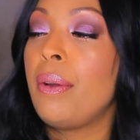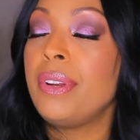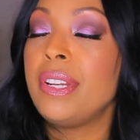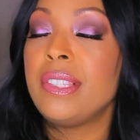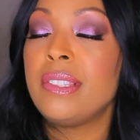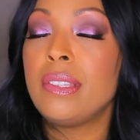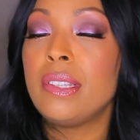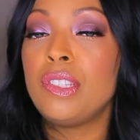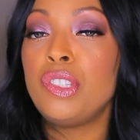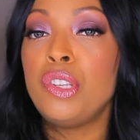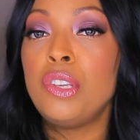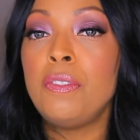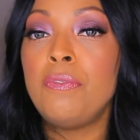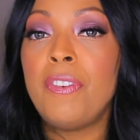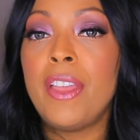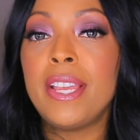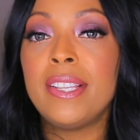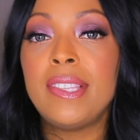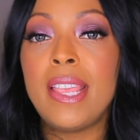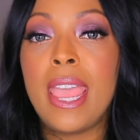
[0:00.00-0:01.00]
and it's the Too
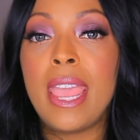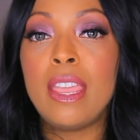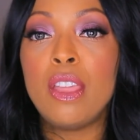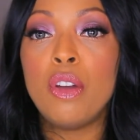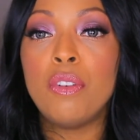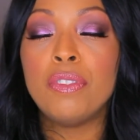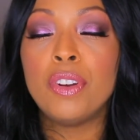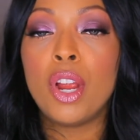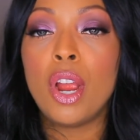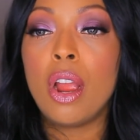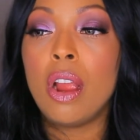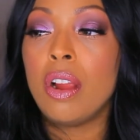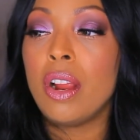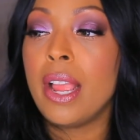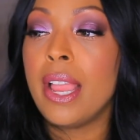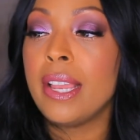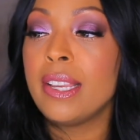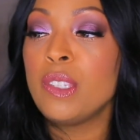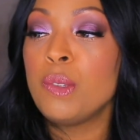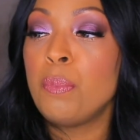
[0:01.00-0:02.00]
Faced Hangover
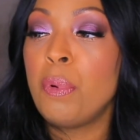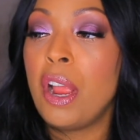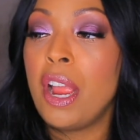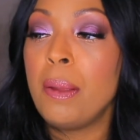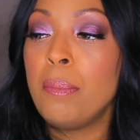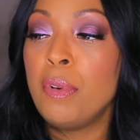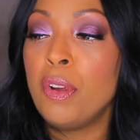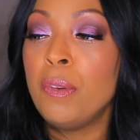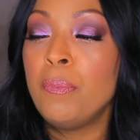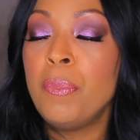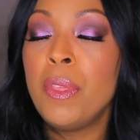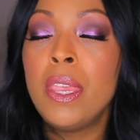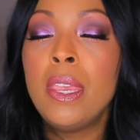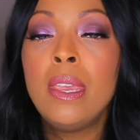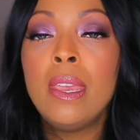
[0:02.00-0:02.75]
RX primer.